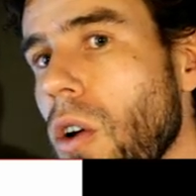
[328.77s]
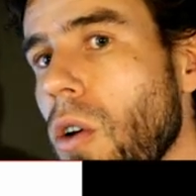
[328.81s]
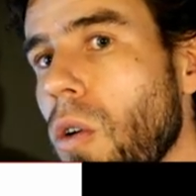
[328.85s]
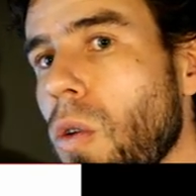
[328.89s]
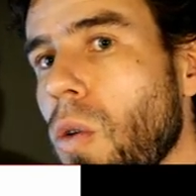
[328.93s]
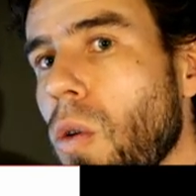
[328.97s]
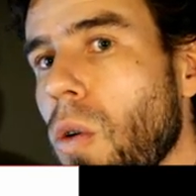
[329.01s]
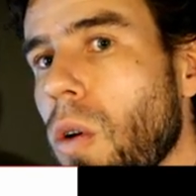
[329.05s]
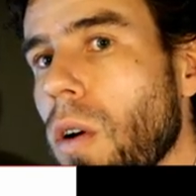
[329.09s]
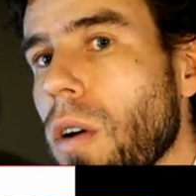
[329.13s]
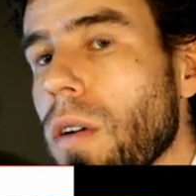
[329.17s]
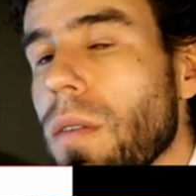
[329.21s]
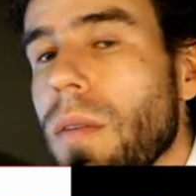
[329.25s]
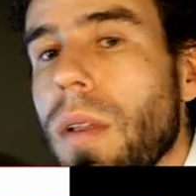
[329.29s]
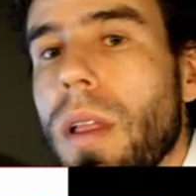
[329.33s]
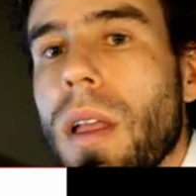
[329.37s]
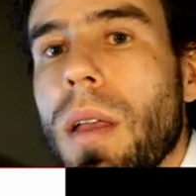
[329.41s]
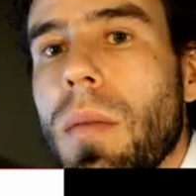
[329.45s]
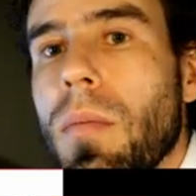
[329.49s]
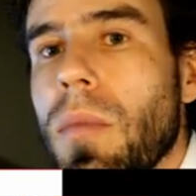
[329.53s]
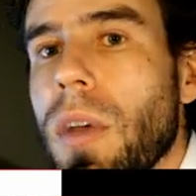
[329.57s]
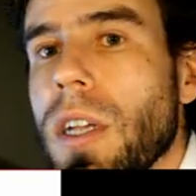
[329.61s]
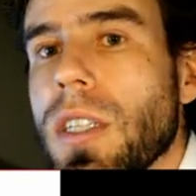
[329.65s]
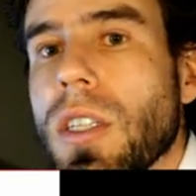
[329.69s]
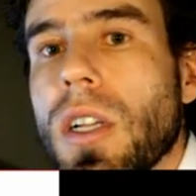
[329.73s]
or
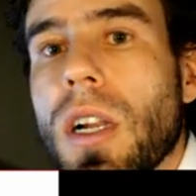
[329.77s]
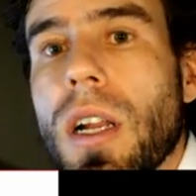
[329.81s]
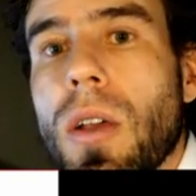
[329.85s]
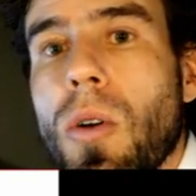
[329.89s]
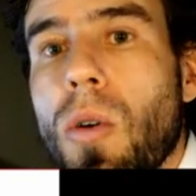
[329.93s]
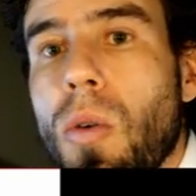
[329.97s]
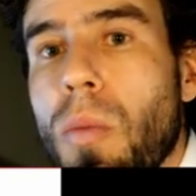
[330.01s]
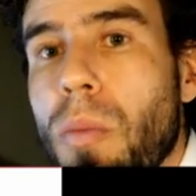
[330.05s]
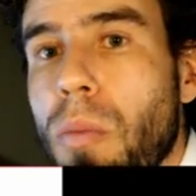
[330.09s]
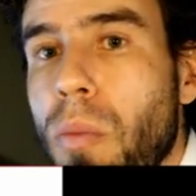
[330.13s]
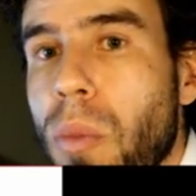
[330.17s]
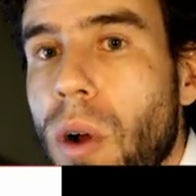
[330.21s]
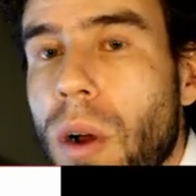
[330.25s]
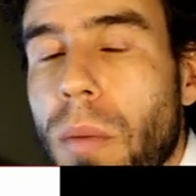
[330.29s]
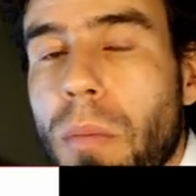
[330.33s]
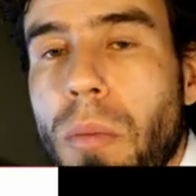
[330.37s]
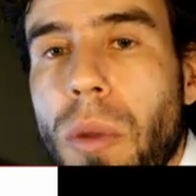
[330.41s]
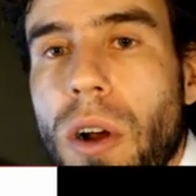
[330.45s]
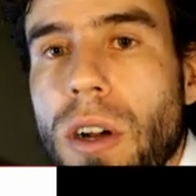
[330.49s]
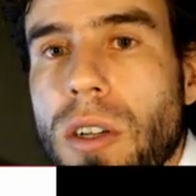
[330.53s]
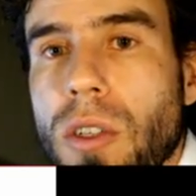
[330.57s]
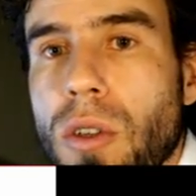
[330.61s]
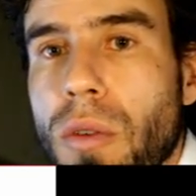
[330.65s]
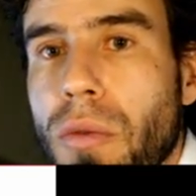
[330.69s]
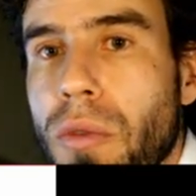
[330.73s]
basically all
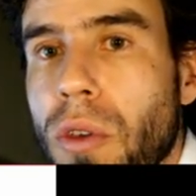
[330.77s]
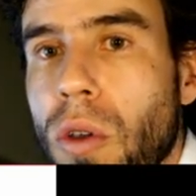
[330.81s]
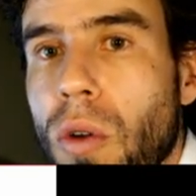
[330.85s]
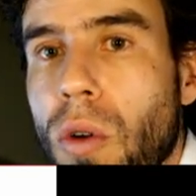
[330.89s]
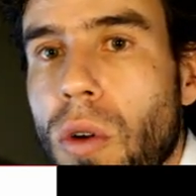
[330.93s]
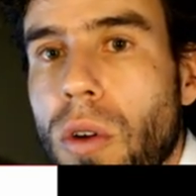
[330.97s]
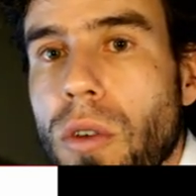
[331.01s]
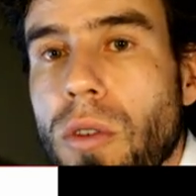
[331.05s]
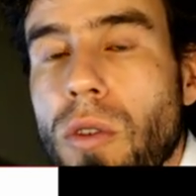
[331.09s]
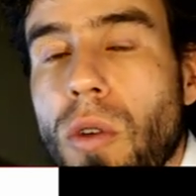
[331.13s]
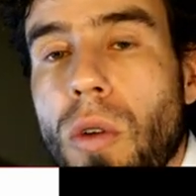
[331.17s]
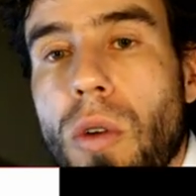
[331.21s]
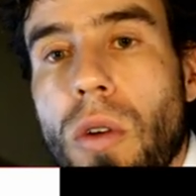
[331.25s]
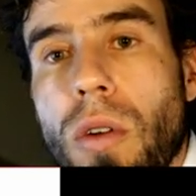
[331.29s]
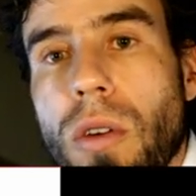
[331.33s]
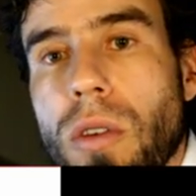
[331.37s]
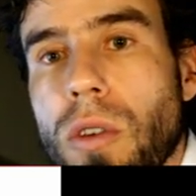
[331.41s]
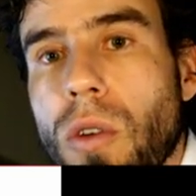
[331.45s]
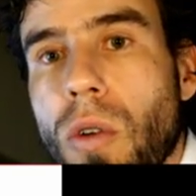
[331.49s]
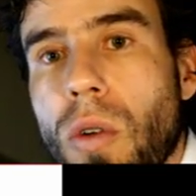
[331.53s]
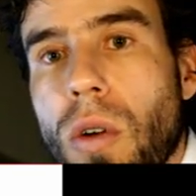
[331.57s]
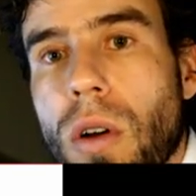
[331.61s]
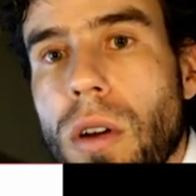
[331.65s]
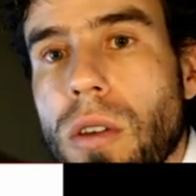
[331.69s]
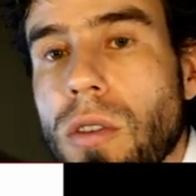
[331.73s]
parts of your, your,
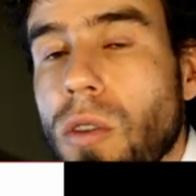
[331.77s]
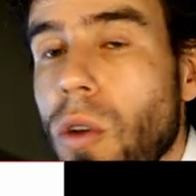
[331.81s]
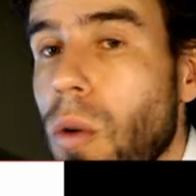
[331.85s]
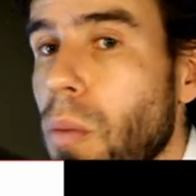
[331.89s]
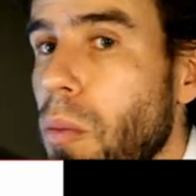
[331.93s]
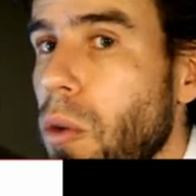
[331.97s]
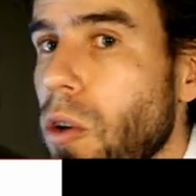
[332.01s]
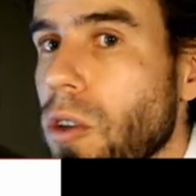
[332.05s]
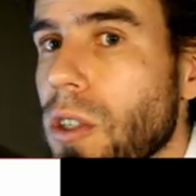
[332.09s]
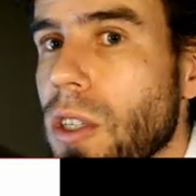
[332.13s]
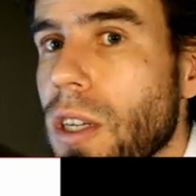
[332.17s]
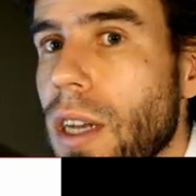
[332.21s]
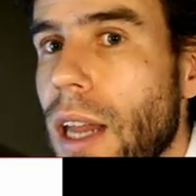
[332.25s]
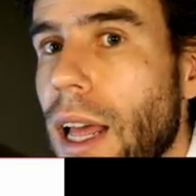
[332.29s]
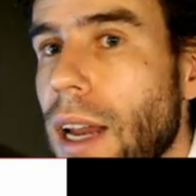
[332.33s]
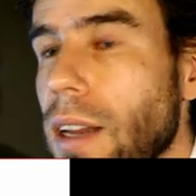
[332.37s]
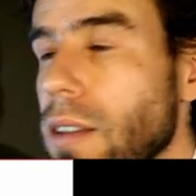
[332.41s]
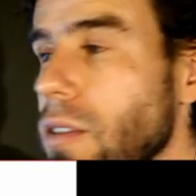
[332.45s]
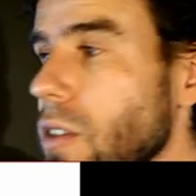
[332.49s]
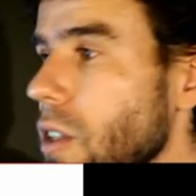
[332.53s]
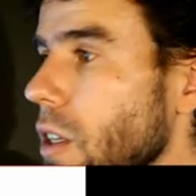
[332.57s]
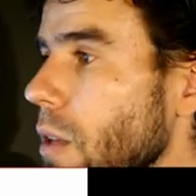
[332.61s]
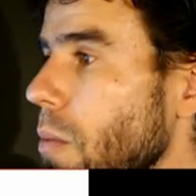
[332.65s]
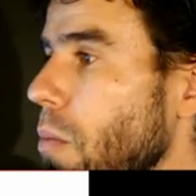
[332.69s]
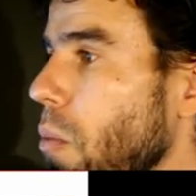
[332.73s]
your, your
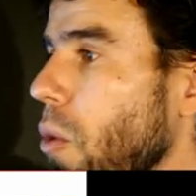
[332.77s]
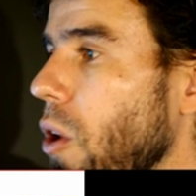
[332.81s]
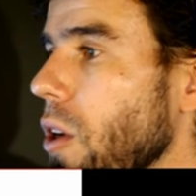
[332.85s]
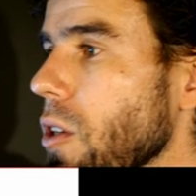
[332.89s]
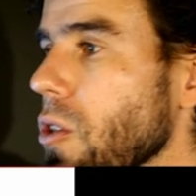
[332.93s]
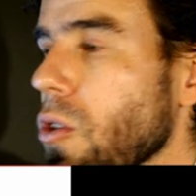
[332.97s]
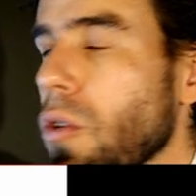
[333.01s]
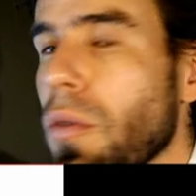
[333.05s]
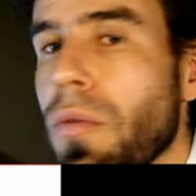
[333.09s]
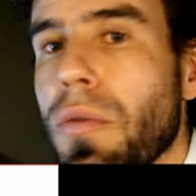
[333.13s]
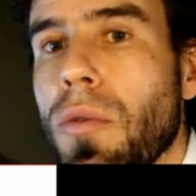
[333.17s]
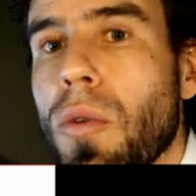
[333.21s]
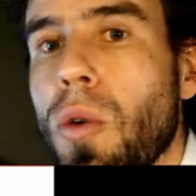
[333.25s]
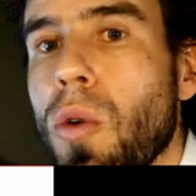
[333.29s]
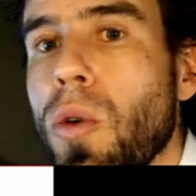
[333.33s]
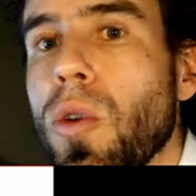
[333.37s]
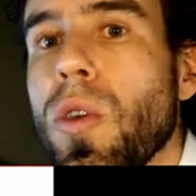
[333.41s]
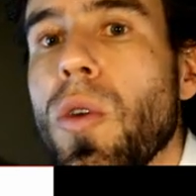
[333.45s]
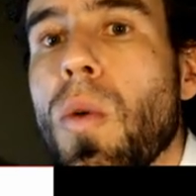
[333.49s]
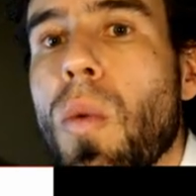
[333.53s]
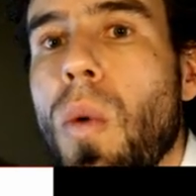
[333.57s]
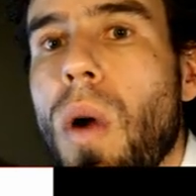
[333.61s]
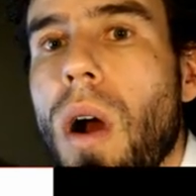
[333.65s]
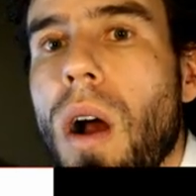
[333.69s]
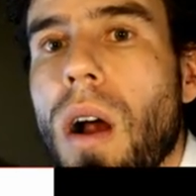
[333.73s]
personality, parts of who
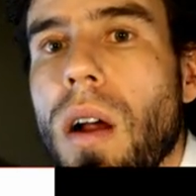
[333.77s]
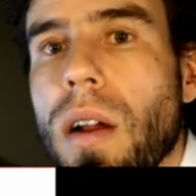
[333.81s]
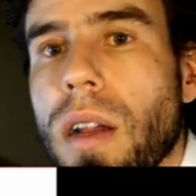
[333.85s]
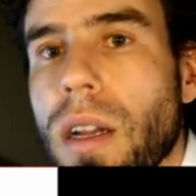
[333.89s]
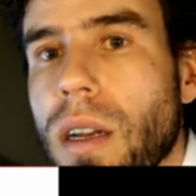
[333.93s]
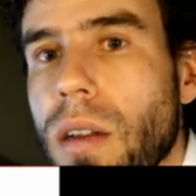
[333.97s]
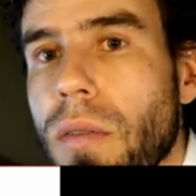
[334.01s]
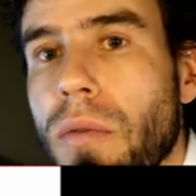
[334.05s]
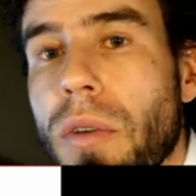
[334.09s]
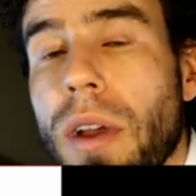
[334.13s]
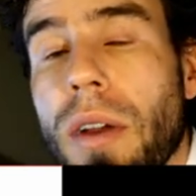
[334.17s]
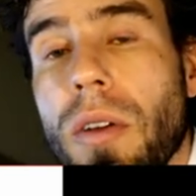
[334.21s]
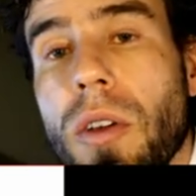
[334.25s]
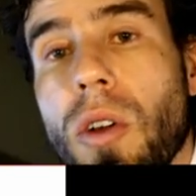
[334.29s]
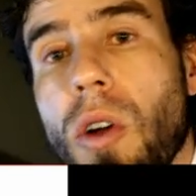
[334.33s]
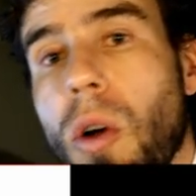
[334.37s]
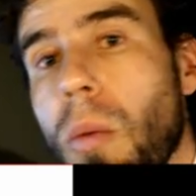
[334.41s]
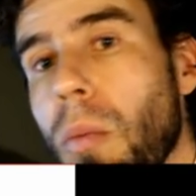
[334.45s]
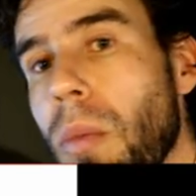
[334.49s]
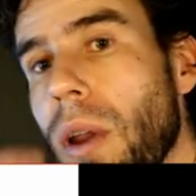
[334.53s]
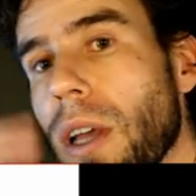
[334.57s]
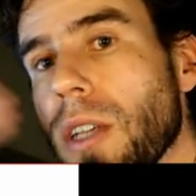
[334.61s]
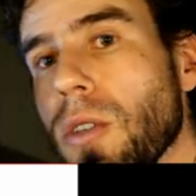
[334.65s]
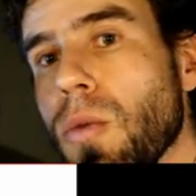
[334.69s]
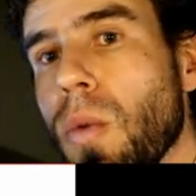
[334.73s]
you are in a very
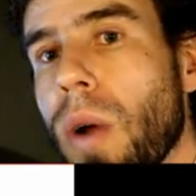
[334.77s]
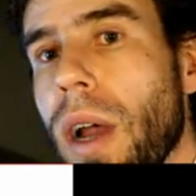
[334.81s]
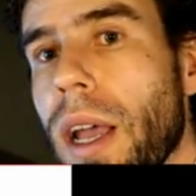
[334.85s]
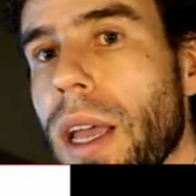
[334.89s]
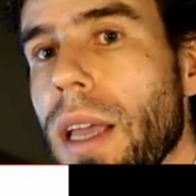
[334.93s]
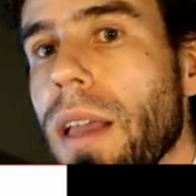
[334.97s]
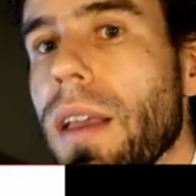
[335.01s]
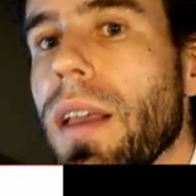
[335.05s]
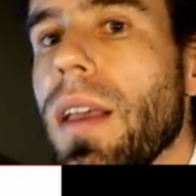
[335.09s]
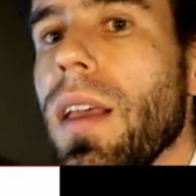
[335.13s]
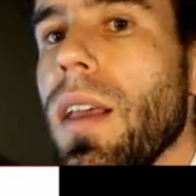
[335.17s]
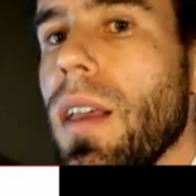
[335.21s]
complex way